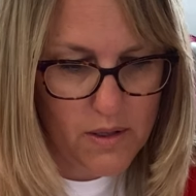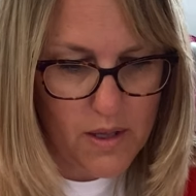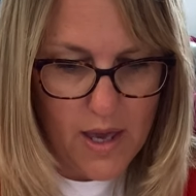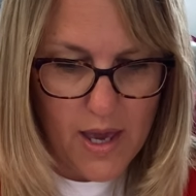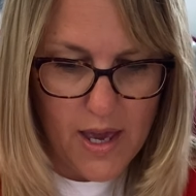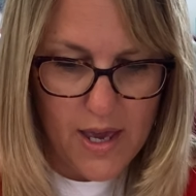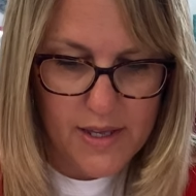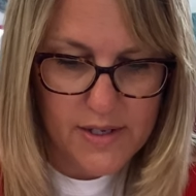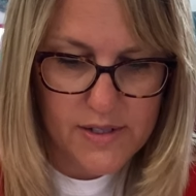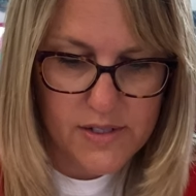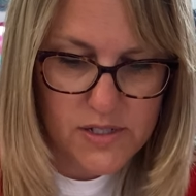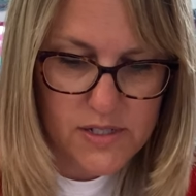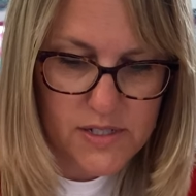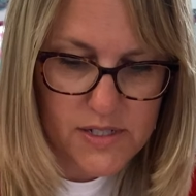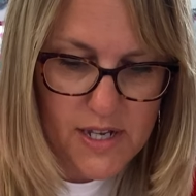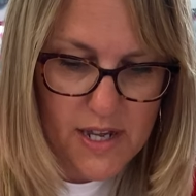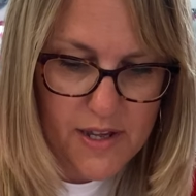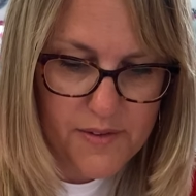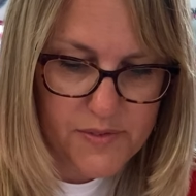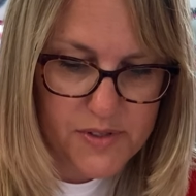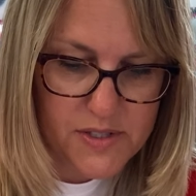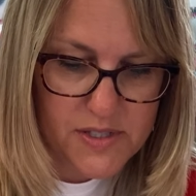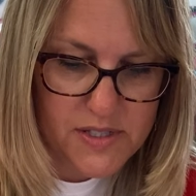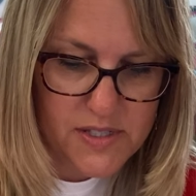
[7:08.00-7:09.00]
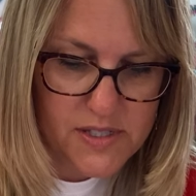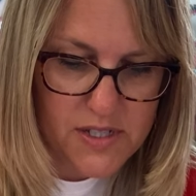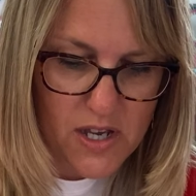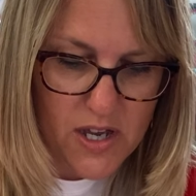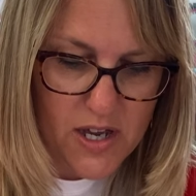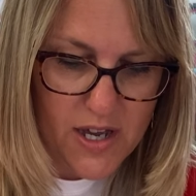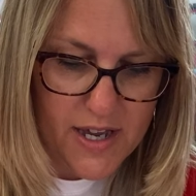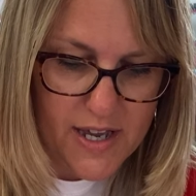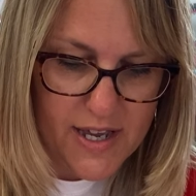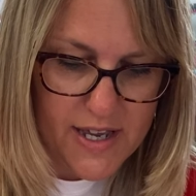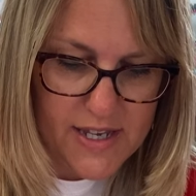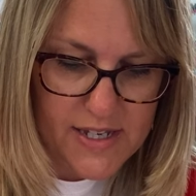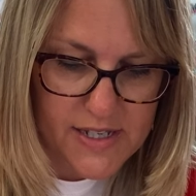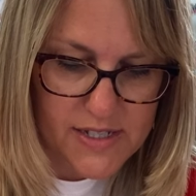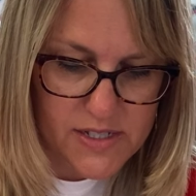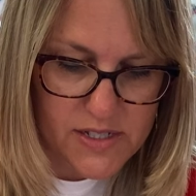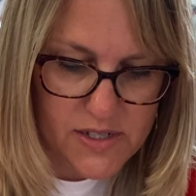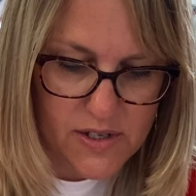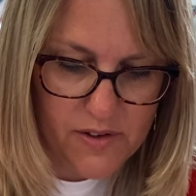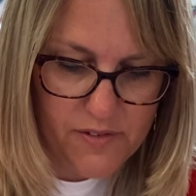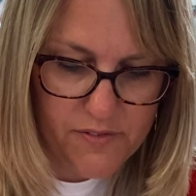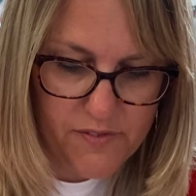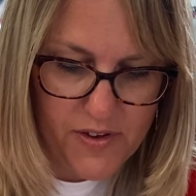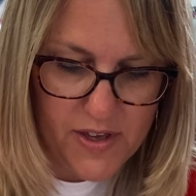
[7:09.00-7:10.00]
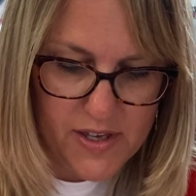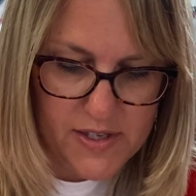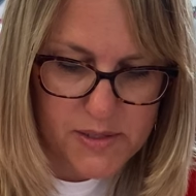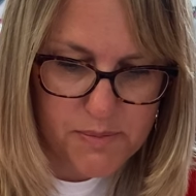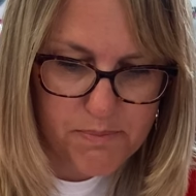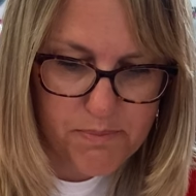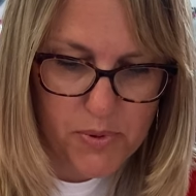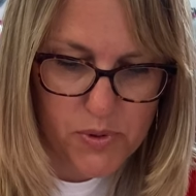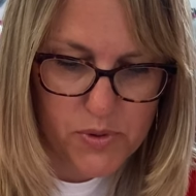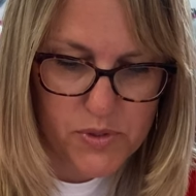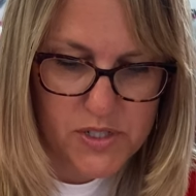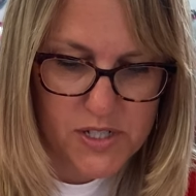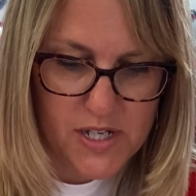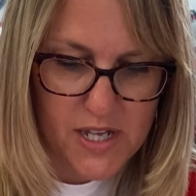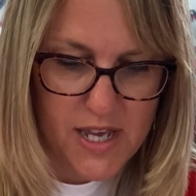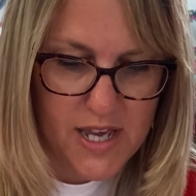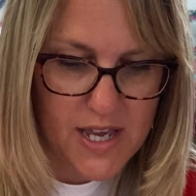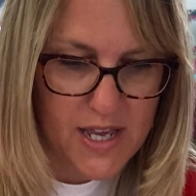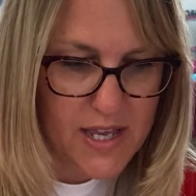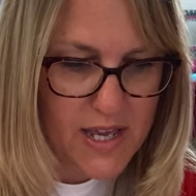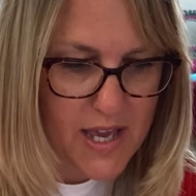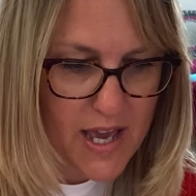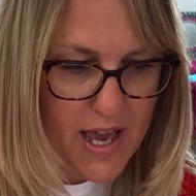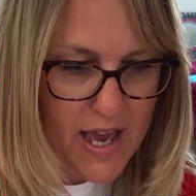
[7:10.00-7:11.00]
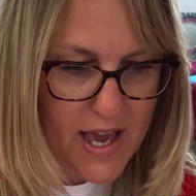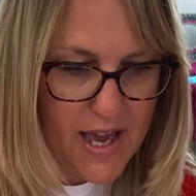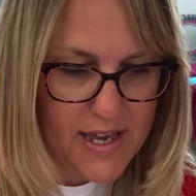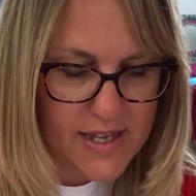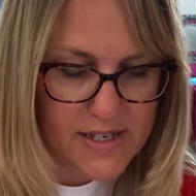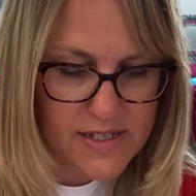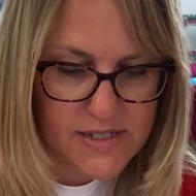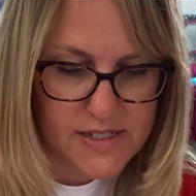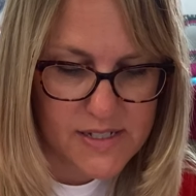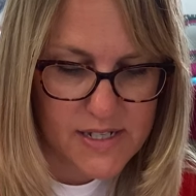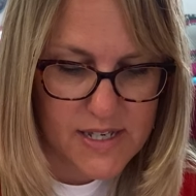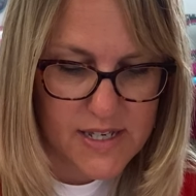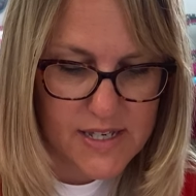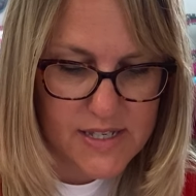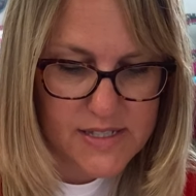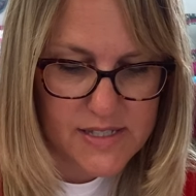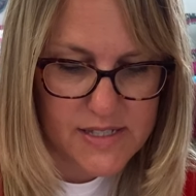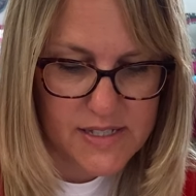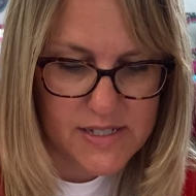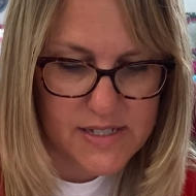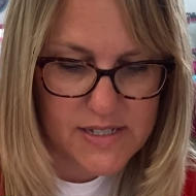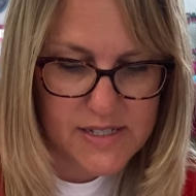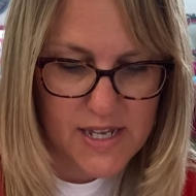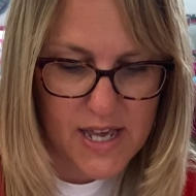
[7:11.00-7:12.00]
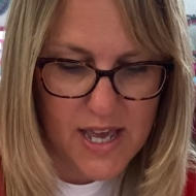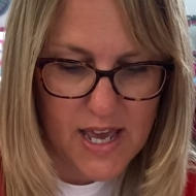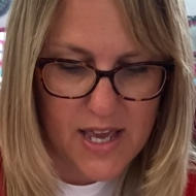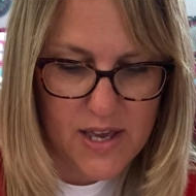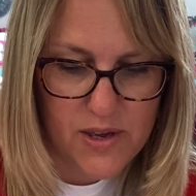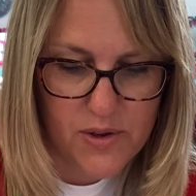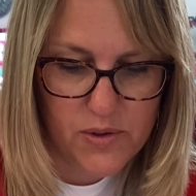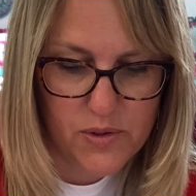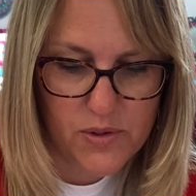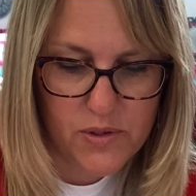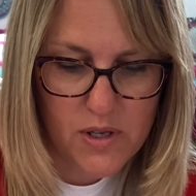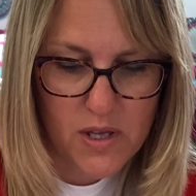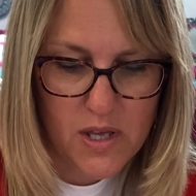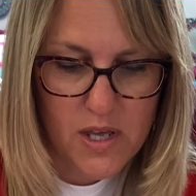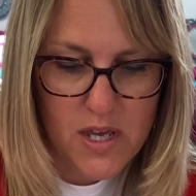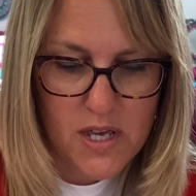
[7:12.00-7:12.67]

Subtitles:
and down the side of his body and his tail.